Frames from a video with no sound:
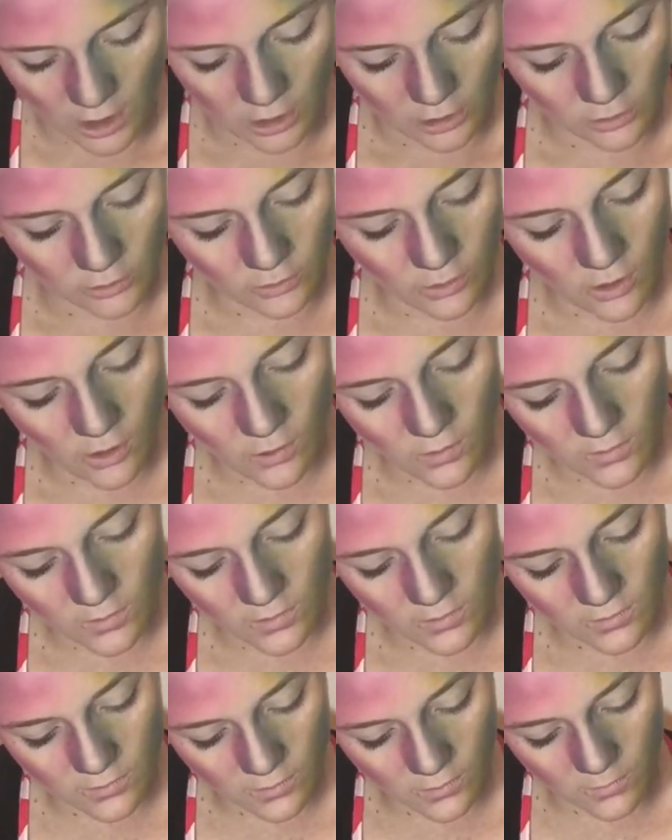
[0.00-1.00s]
Lowel
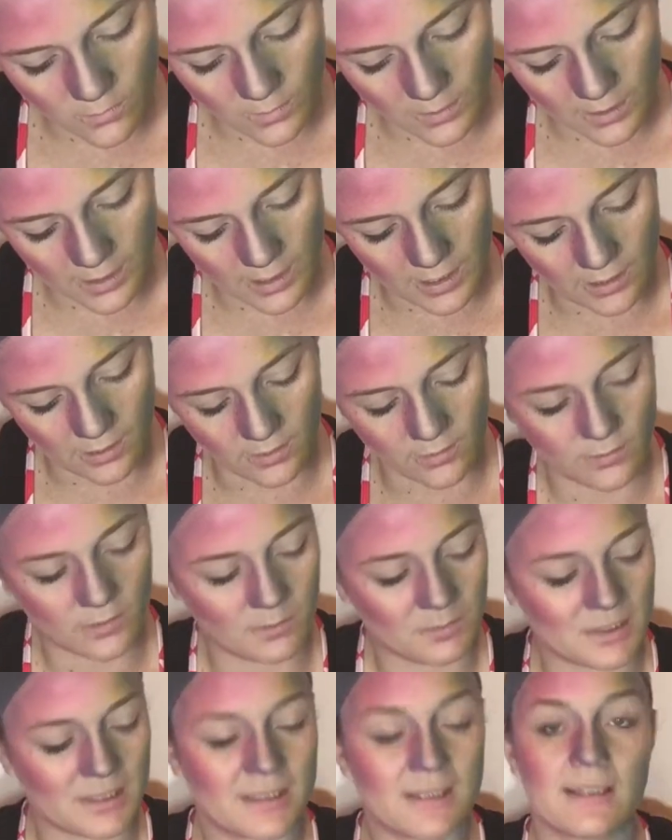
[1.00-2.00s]
Cornell
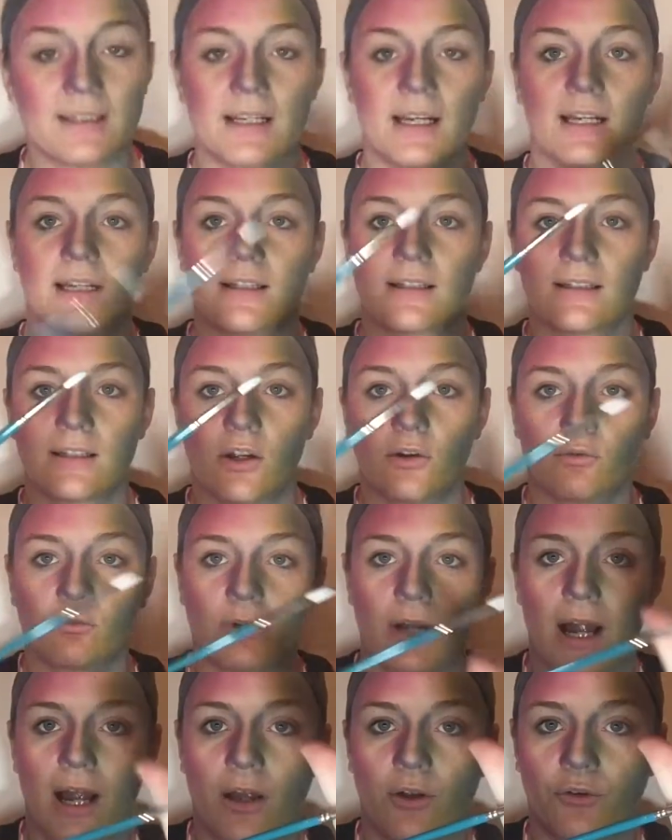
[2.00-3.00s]
number 6
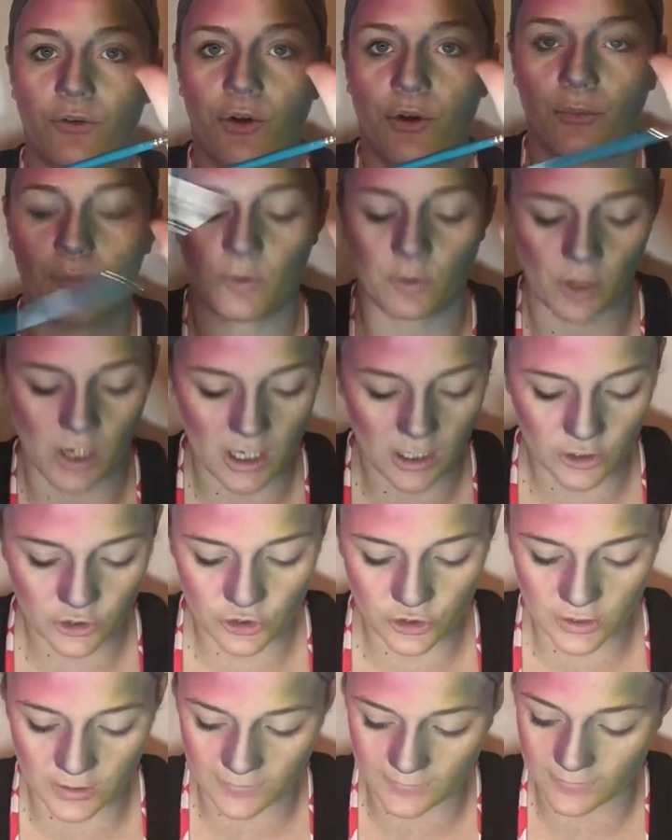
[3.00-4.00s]
round
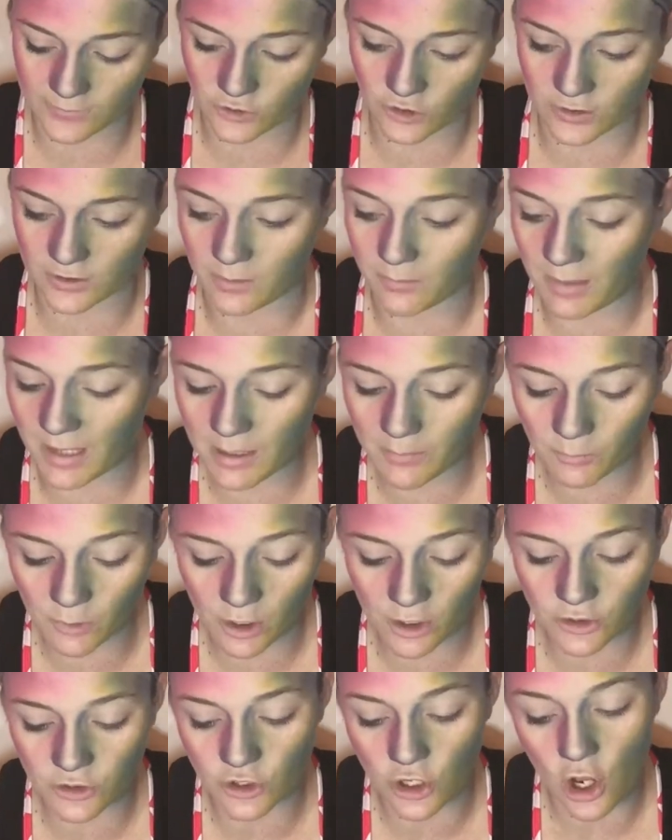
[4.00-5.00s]
brush. This is just a
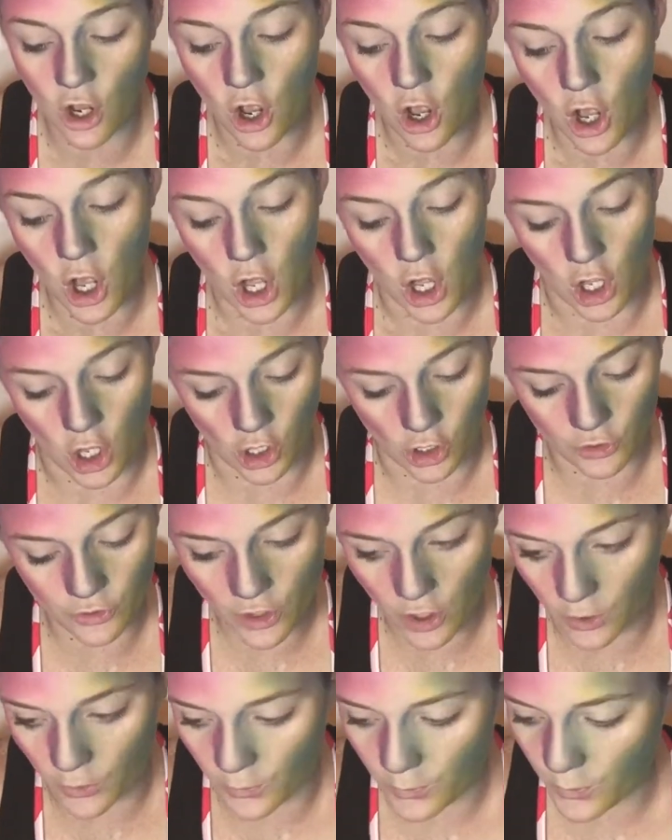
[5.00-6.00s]
paintbrush,
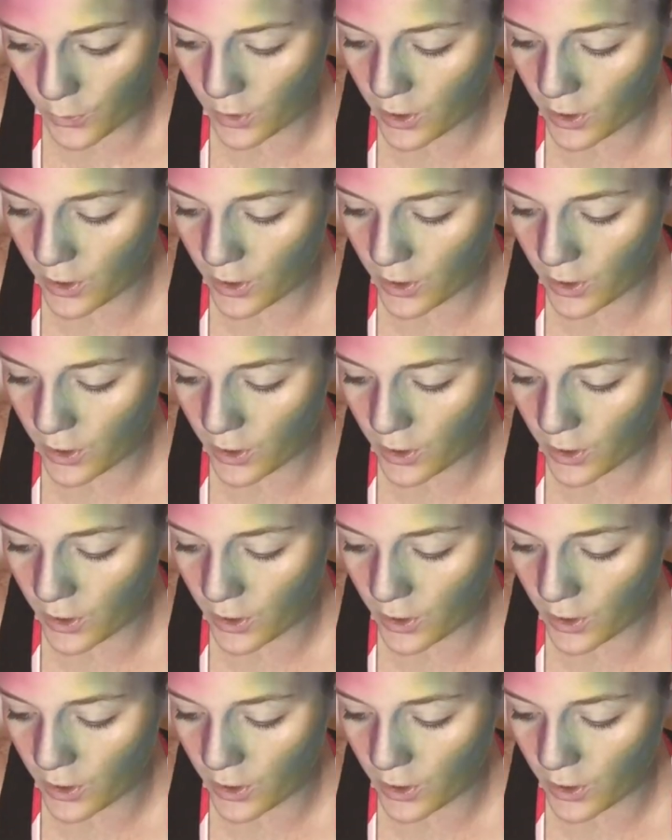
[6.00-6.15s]
although